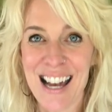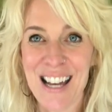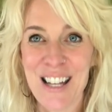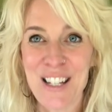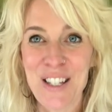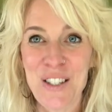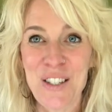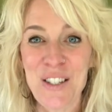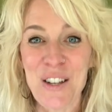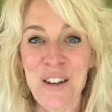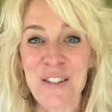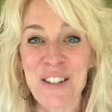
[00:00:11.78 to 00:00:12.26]

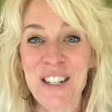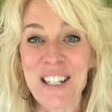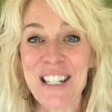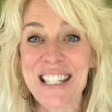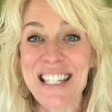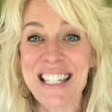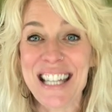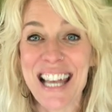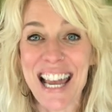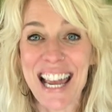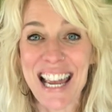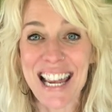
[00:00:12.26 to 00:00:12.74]
So
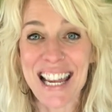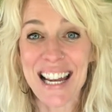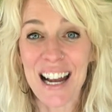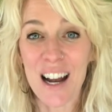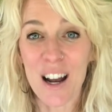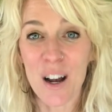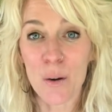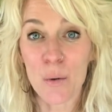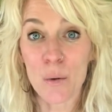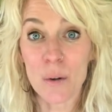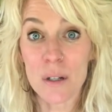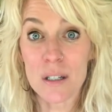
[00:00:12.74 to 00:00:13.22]
today
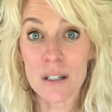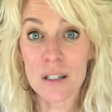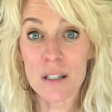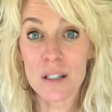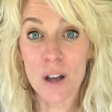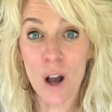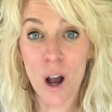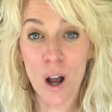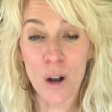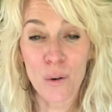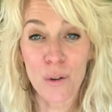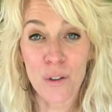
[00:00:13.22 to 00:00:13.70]
I want to
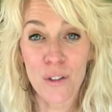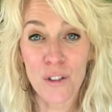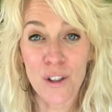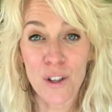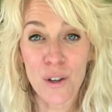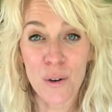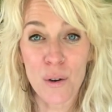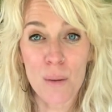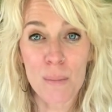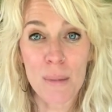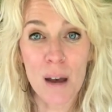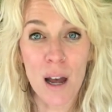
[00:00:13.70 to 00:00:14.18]
talk with
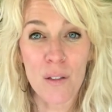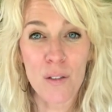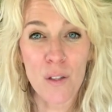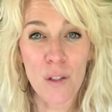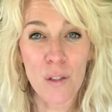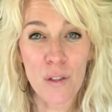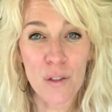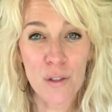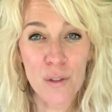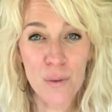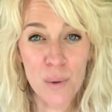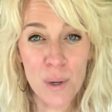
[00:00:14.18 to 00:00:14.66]
you about the
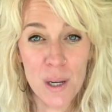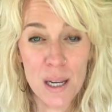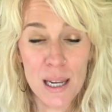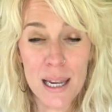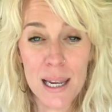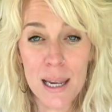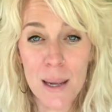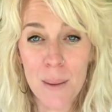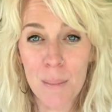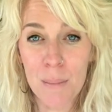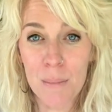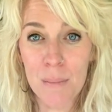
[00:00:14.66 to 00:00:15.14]

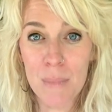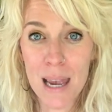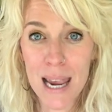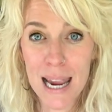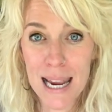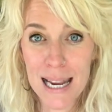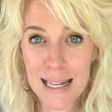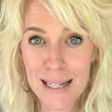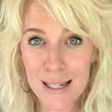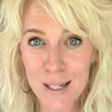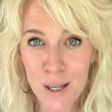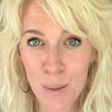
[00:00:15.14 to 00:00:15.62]
three
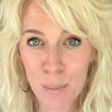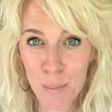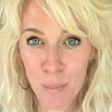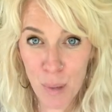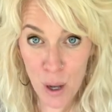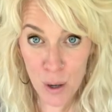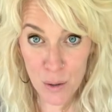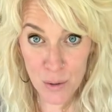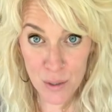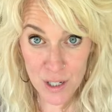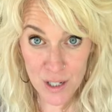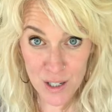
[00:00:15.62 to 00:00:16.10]
main
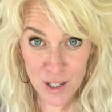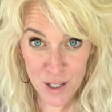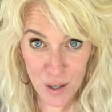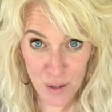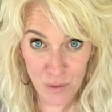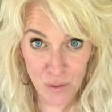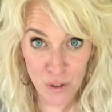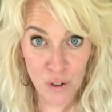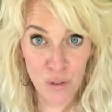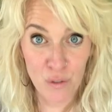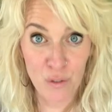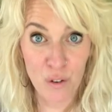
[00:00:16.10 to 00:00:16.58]
components
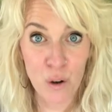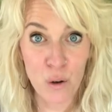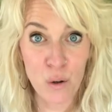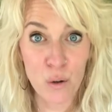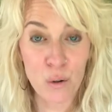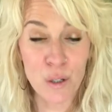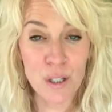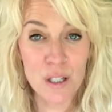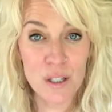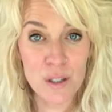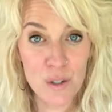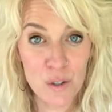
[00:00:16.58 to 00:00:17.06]
of your
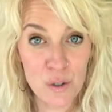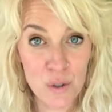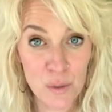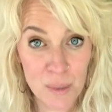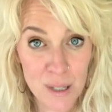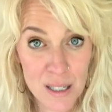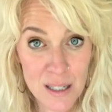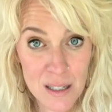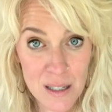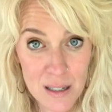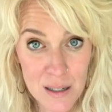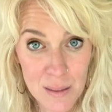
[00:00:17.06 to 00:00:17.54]
vocal
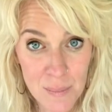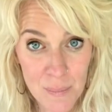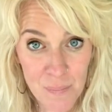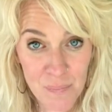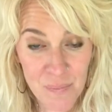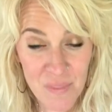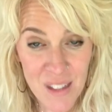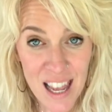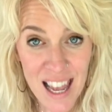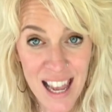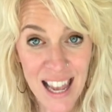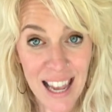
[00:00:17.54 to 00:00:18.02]
instrument
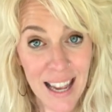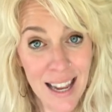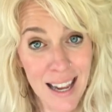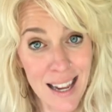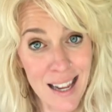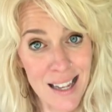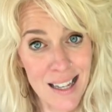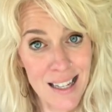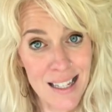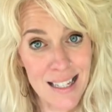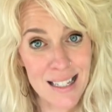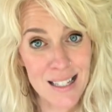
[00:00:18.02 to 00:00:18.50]

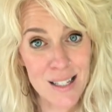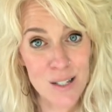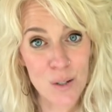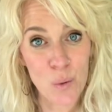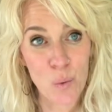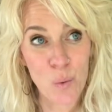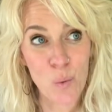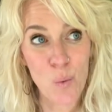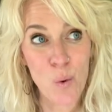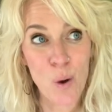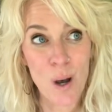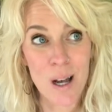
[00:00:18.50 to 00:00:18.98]
and
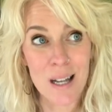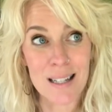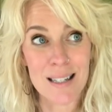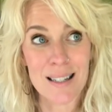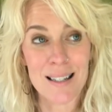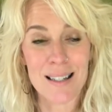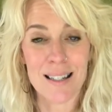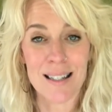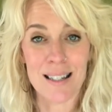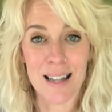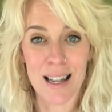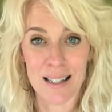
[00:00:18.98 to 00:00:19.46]
what
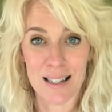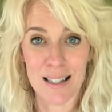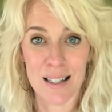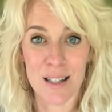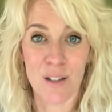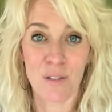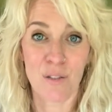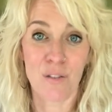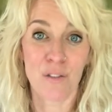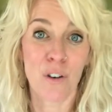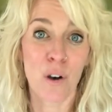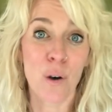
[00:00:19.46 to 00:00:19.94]
sets
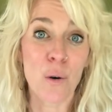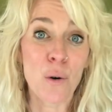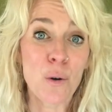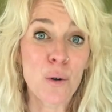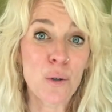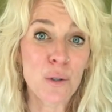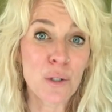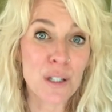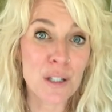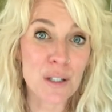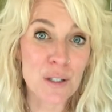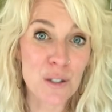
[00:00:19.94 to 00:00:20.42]
the
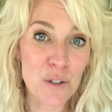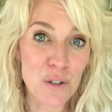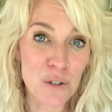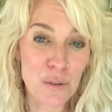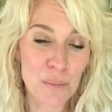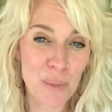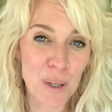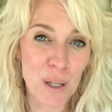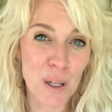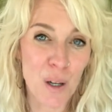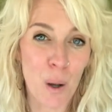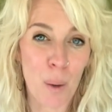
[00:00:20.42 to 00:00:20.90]
vocal
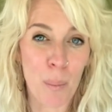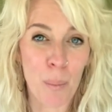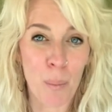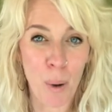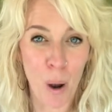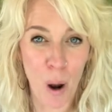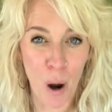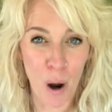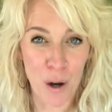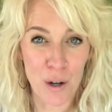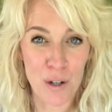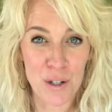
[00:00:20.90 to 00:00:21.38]
instrument
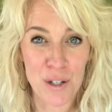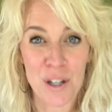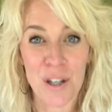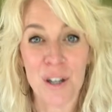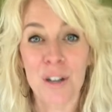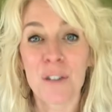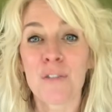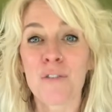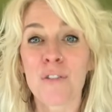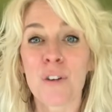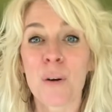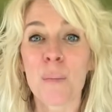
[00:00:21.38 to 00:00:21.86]
apart
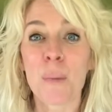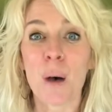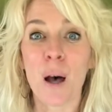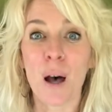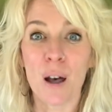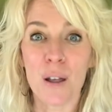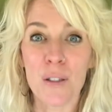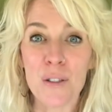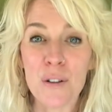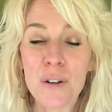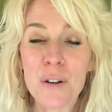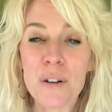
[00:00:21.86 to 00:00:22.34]
from
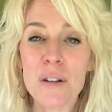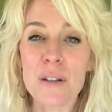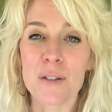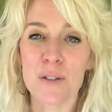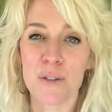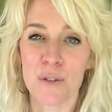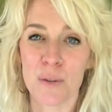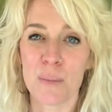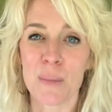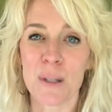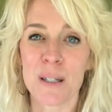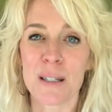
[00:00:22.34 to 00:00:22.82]
other
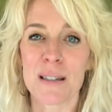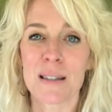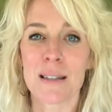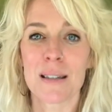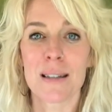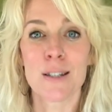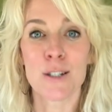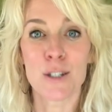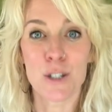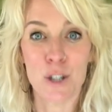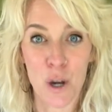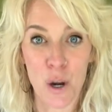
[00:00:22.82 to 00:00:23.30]
instruments
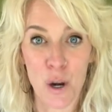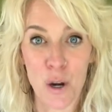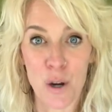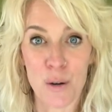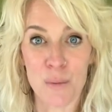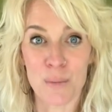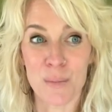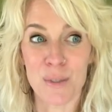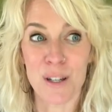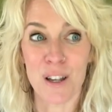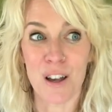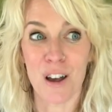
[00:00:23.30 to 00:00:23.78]
in
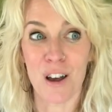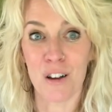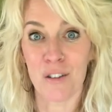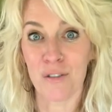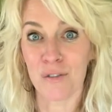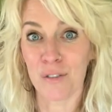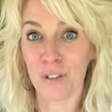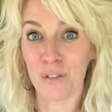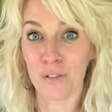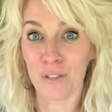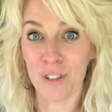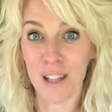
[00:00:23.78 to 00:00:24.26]
terms of
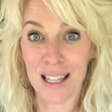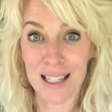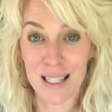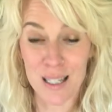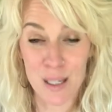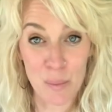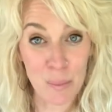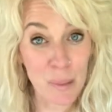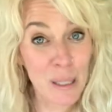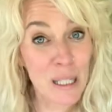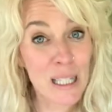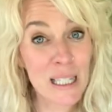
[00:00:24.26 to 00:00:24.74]

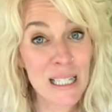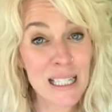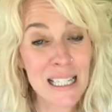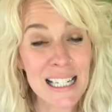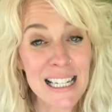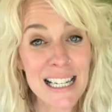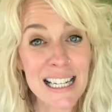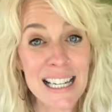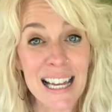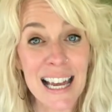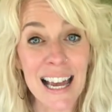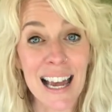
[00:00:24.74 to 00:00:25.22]

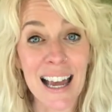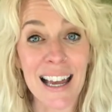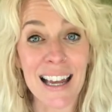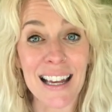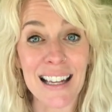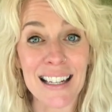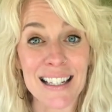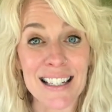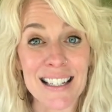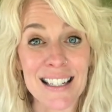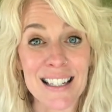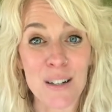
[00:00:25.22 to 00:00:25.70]
flexibility
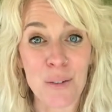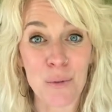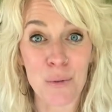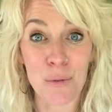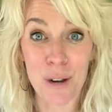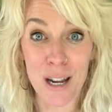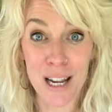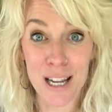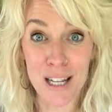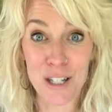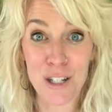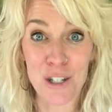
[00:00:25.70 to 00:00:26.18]
and
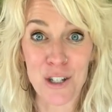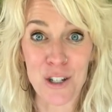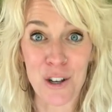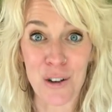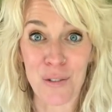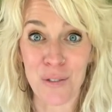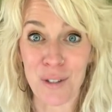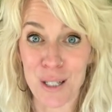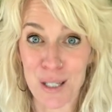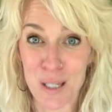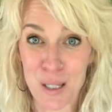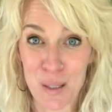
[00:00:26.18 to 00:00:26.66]
range
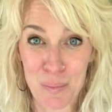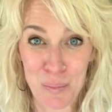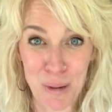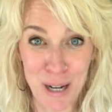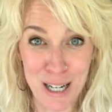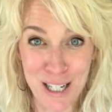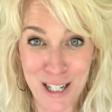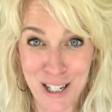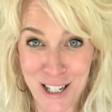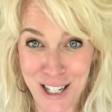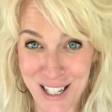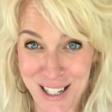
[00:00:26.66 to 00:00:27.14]
of
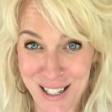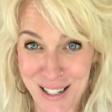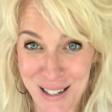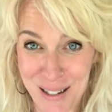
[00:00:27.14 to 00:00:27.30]
expression.